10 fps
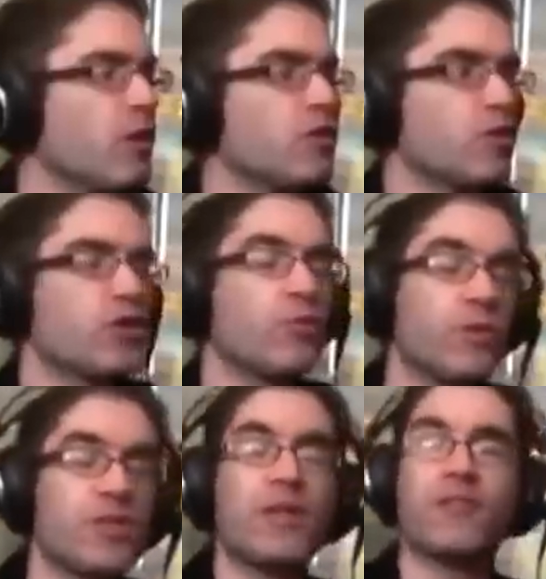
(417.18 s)
So she
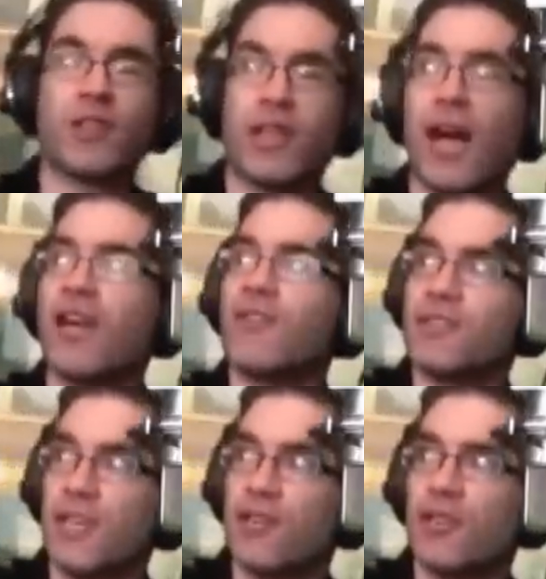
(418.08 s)
received a lot of
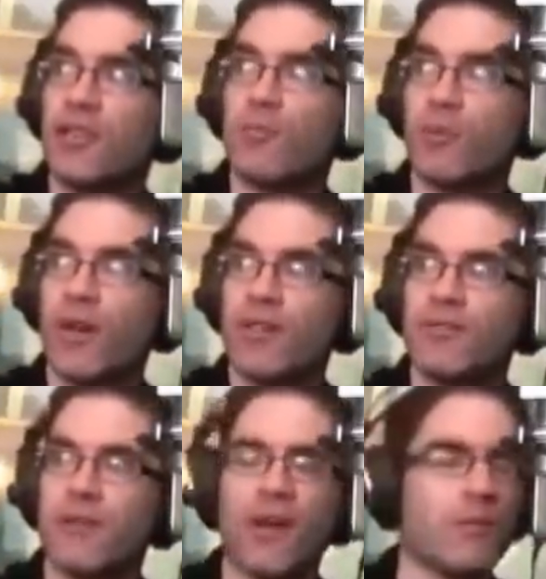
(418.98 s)
attention in the
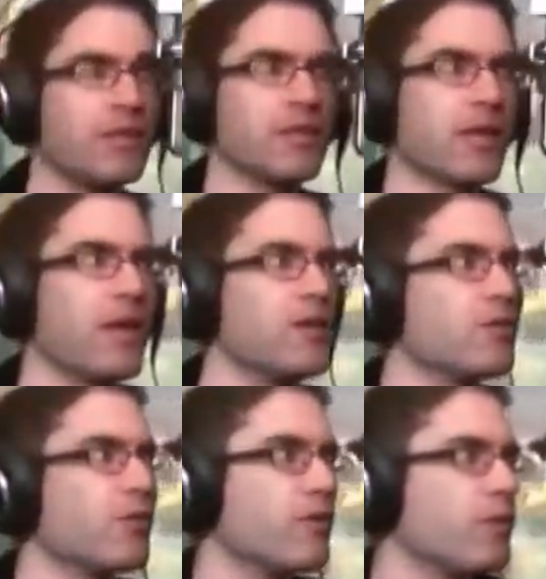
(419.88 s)
press. I mean, it's the kind of
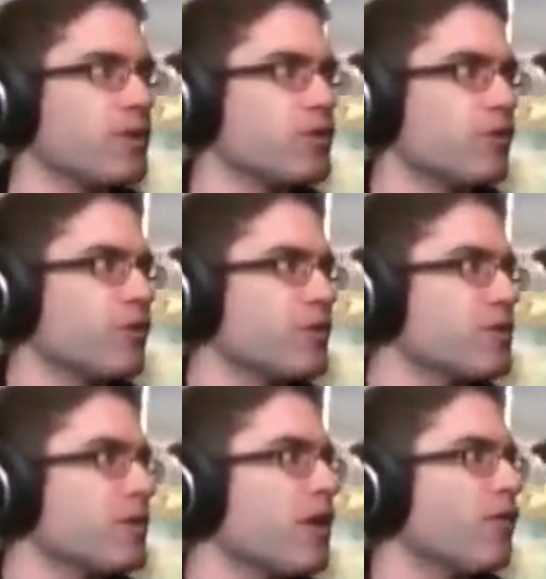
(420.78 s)
story that we as
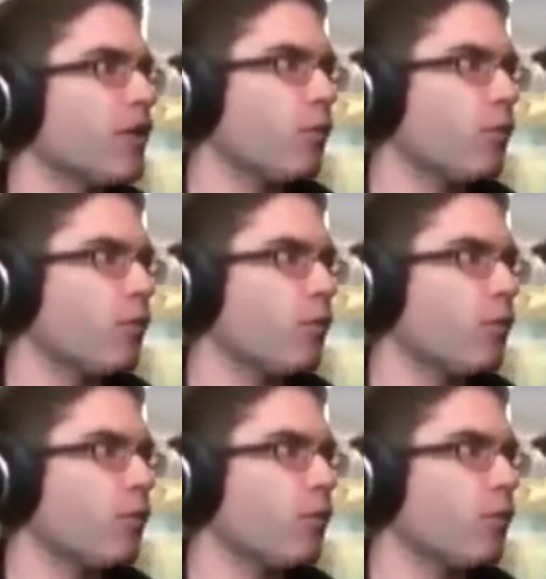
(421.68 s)
journalists love.